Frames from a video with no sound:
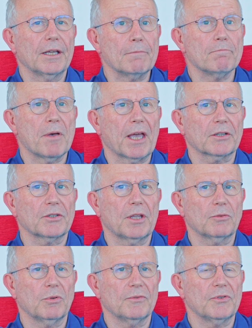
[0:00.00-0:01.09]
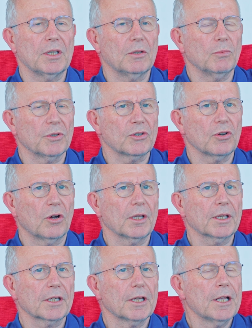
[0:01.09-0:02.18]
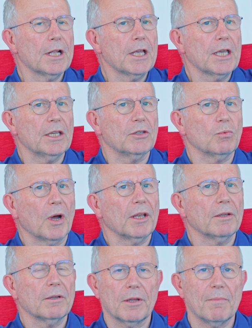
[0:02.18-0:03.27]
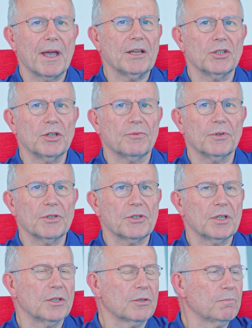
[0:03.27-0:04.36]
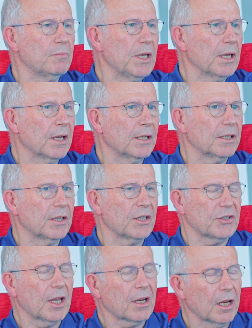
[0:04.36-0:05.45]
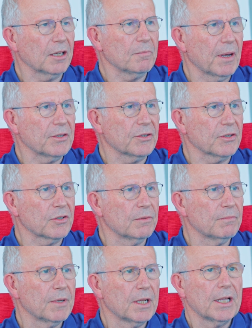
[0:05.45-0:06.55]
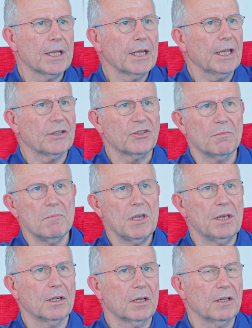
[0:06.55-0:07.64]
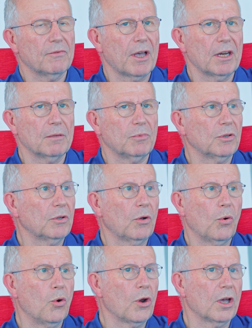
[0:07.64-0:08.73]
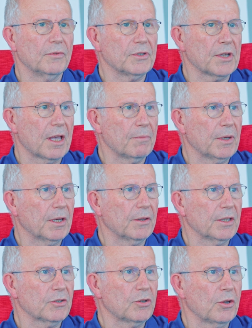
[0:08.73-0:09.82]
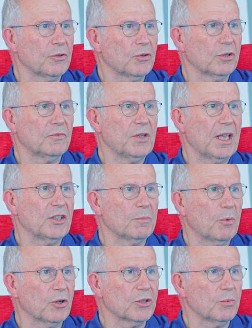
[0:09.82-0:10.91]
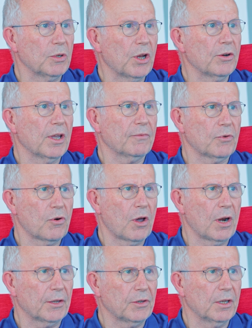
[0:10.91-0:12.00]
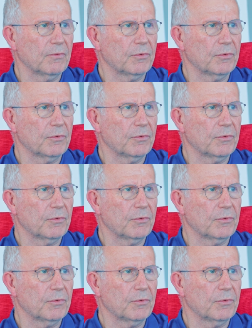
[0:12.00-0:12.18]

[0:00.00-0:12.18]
impacts that we've seen with Starlink. One, the major difference is being a satellite-based system. It's immediately available all over Zambia. There's no sort of dead spots. We don't have to roll out the